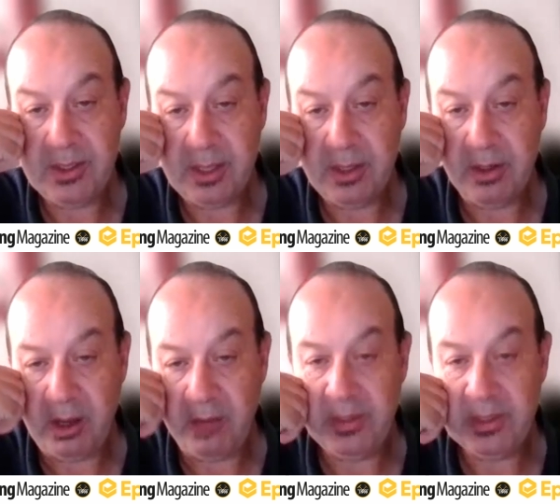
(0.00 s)
And
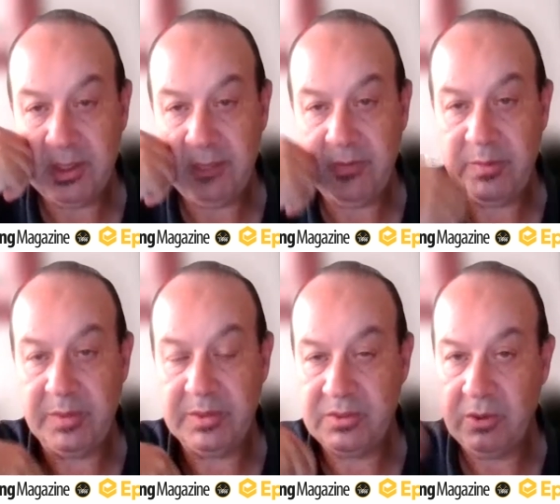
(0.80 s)
obviously, from
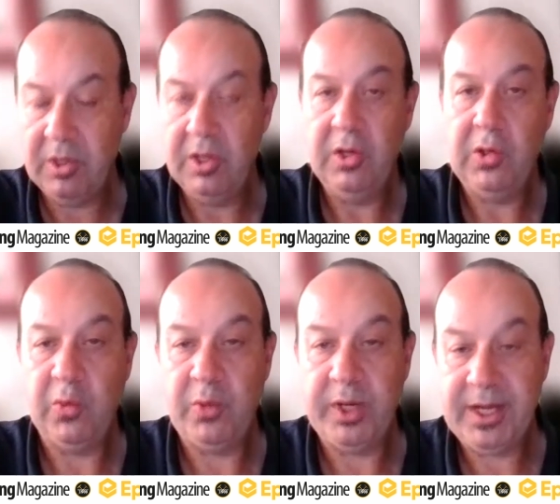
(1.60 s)
a
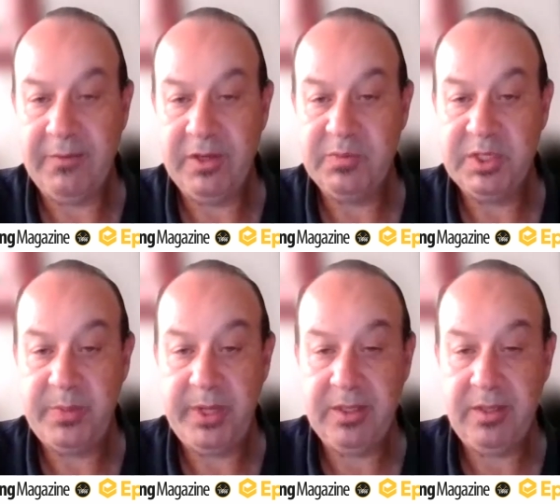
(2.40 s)
corporate governance
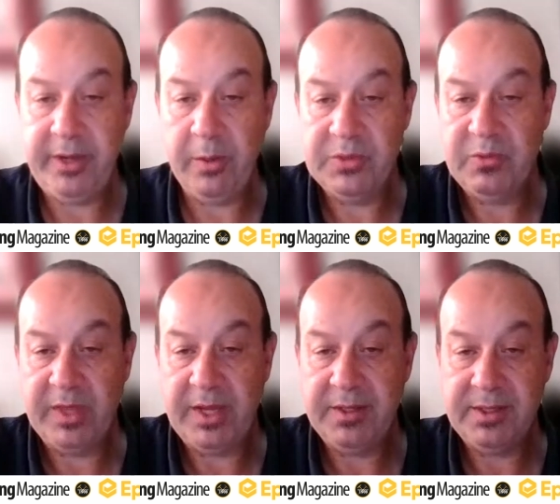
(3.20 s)
perspective, it helps with
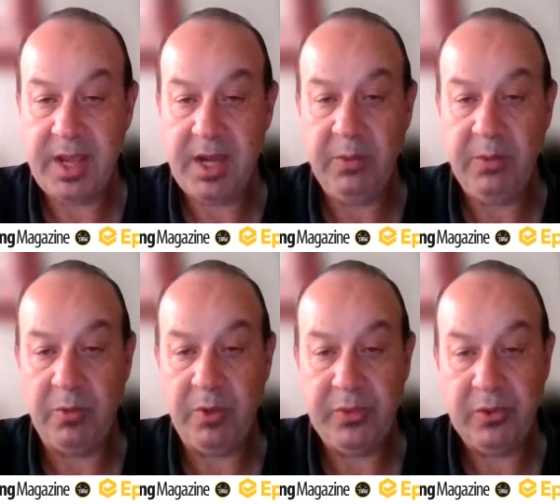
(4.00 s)
understanding what
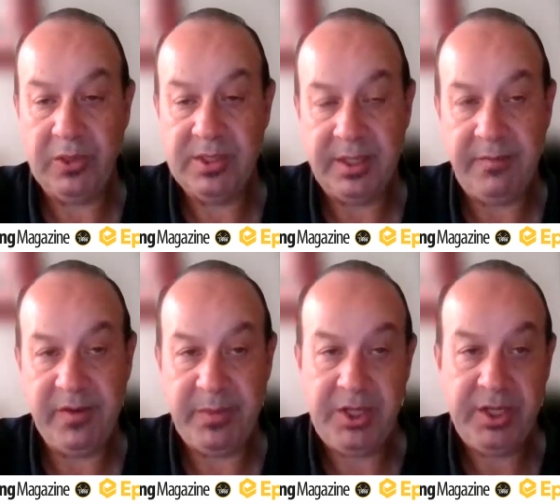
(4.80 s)
reports and
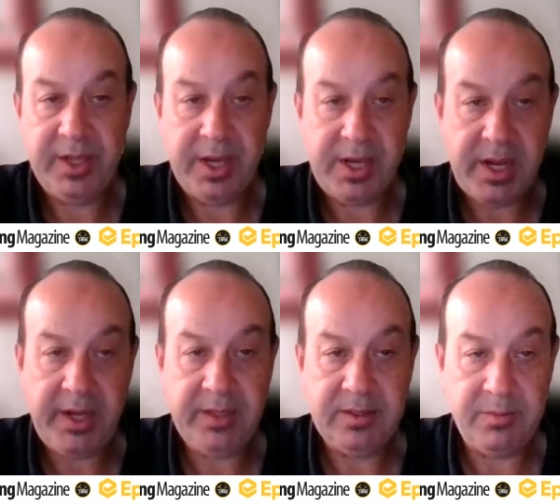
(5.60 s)
information they
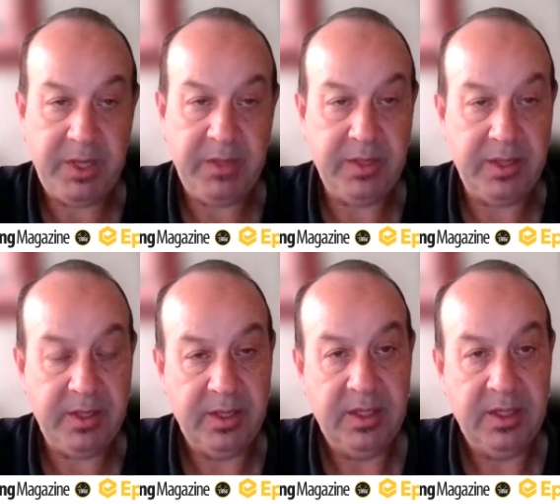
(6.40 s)
need to meet their